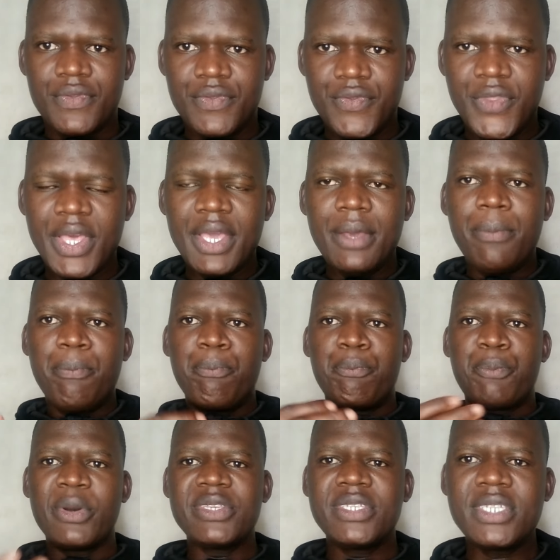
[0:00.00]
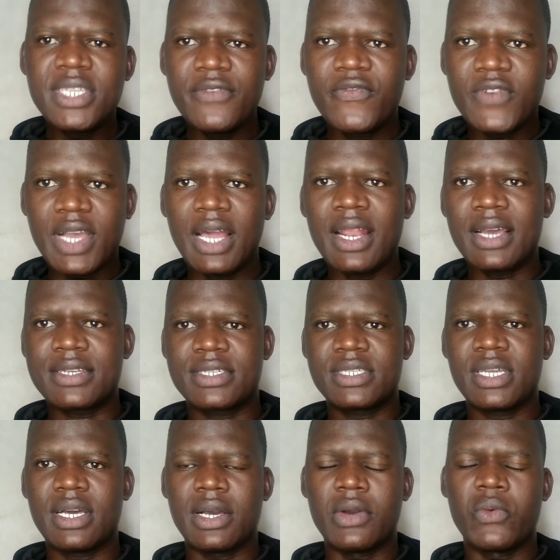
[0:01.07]
The positive
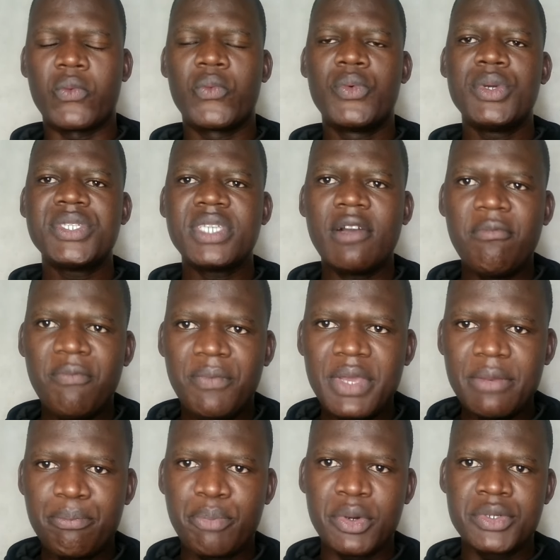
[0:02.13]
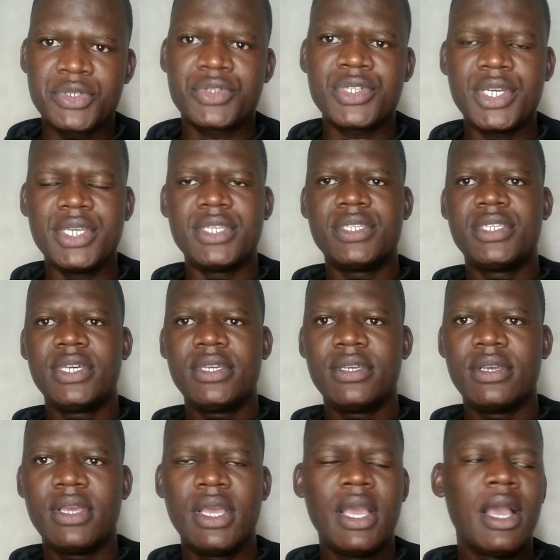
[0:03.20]
character which have been portrayed
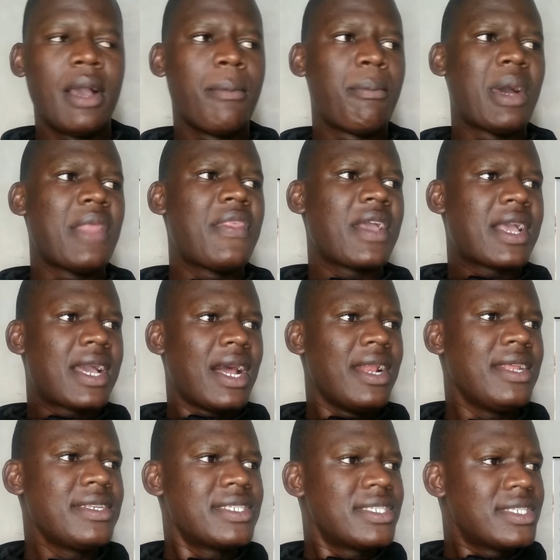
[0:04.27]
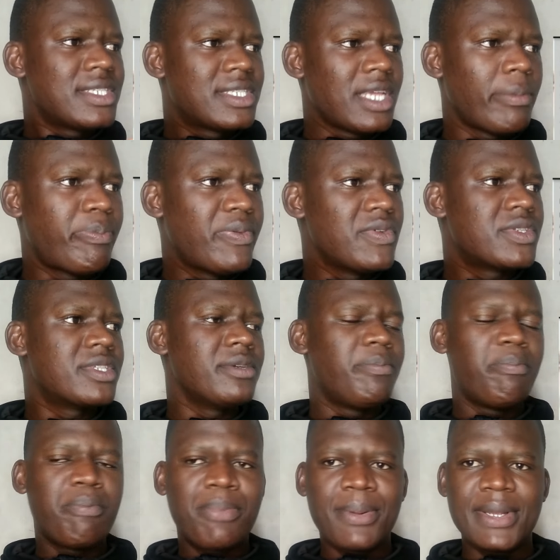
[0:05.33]
by the current Deputy
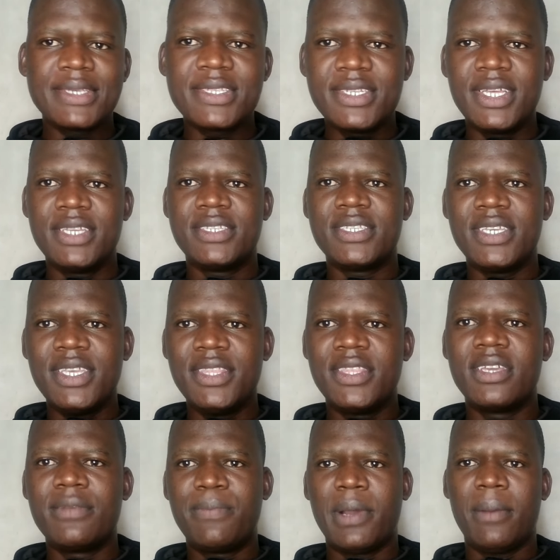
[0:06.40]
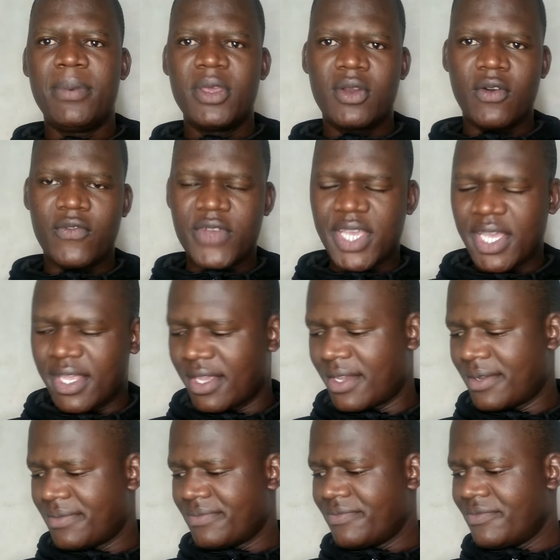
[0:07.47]
President in the Republic of
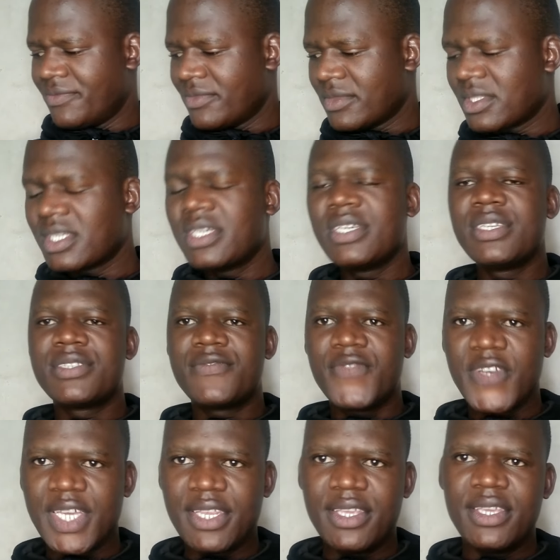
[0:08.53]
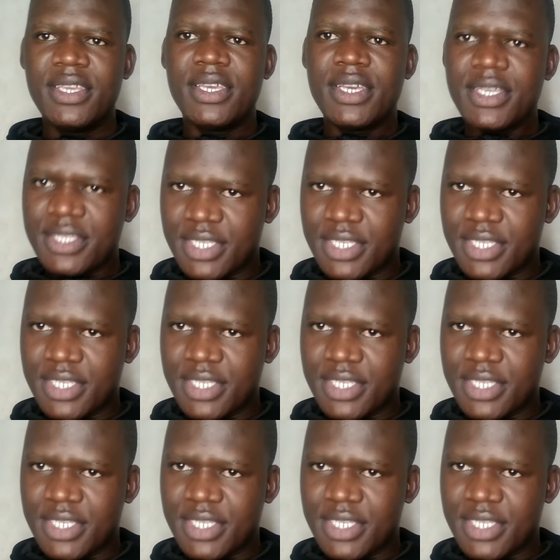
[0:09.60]
Kenya is very